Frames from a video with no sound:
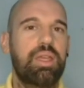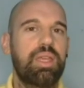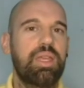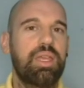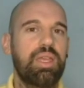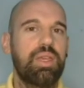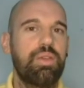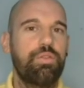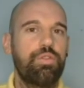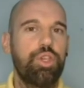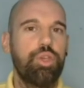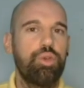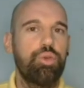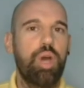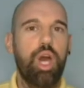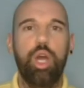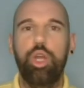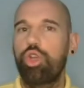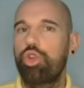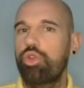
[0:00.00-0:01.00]
if you
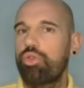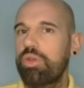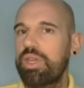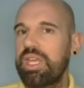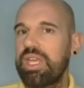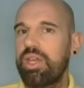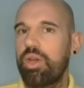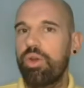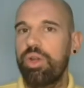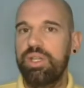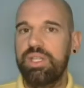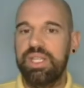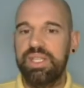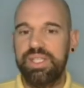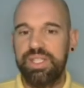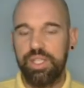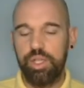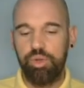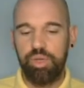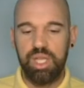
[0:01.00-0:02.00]
agree or
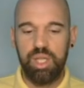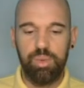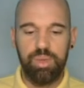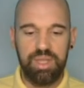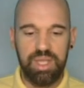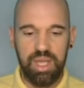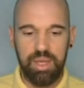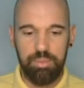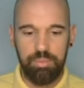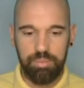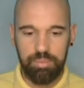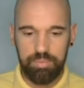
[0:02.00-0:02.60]
disagree with him.